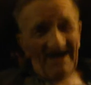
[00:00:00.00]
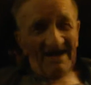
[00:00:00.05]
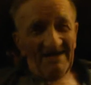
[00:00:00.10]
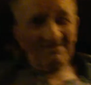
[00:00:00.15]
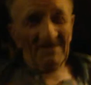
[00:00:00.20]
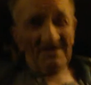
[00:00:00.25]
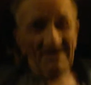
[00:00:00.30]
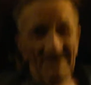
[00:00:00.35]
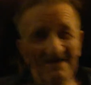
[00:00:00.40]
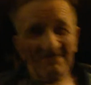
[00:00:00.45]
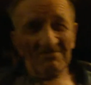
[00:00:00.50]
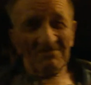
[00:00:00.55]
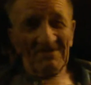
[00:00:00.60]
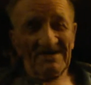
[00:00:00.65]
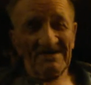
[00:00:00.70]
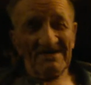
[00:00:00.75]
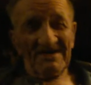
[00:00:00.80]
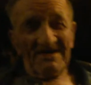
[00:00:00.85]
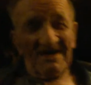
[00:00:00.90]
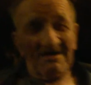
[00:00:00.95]
I mean, I
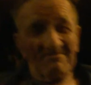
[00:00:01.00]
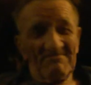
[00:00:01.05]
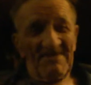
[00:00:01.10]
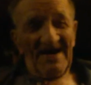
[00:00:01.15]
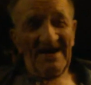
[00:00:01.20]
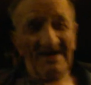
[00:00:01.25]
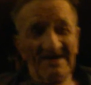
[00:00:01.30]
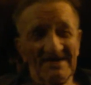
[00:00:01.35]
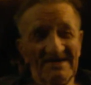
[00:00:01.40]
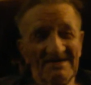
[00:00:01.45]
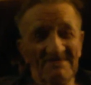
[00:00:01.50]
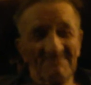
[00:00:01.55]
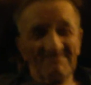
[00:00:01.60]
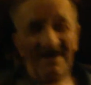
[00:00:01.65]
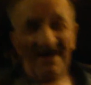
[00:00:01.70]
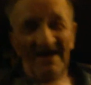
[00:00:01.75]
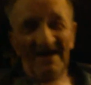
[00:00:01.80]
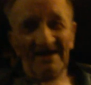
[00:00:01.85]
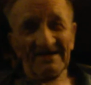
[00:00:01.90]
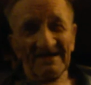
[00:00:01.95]
wasn't in the
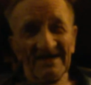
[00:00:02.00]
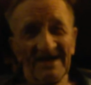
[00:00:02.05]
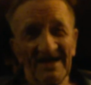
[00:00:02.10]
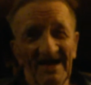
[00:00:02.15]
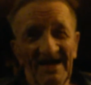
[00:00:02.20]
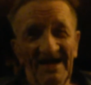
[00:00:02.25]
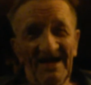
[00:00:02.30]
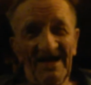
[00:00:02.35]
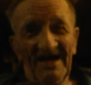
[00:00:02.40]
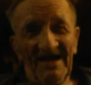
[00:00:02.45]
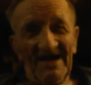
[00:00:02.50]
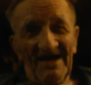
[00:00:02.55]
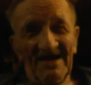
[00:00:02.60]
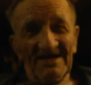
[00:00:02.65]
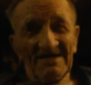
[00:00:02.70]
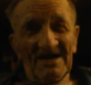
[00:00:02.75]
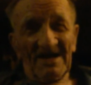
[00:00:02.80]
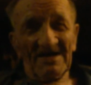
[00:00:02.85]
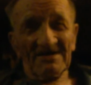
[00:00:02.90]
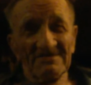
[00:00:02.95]
back.
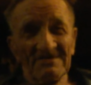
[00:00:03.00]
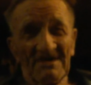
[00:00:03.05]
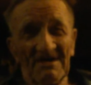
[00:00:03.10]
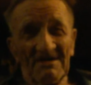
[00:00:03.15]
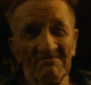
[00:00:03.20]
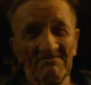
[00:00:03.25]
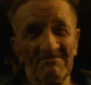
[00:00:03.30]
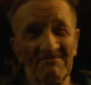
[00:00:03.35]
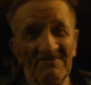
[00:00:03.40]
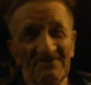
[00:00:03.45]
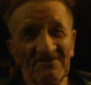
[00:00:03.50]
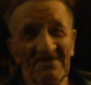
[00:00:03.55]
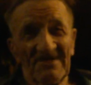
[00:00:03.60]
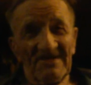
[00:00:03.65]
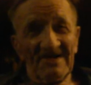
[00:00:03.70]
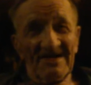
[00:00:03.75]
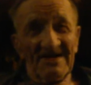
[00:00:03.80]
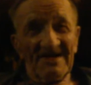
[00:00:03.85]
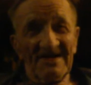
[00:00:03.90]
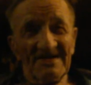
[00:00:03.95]
I was up in
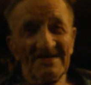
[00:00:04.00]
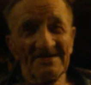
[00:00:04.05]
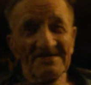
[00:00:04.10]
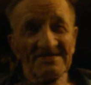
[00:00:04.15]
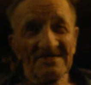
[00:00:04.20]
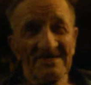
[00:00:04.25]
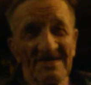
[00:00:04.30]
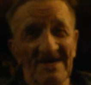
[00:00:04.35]
front lines.